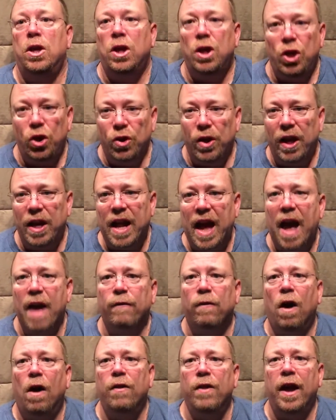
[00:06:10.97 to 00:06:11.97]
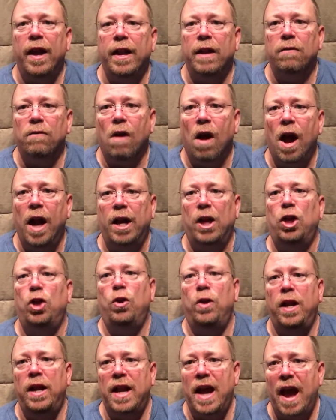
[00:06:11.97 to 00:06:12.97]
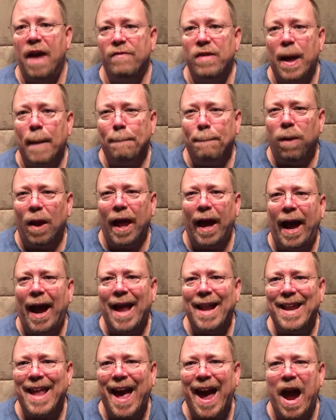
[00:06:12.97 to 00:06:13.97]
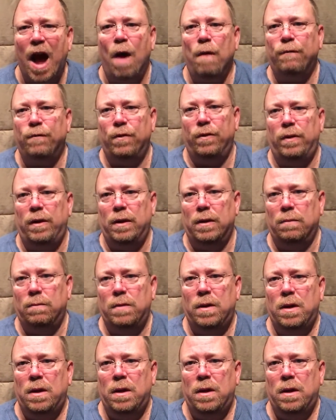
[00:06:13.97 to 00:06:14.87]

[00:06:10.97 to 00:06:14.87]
You need to have all that in writing. You need to have that planned out for them.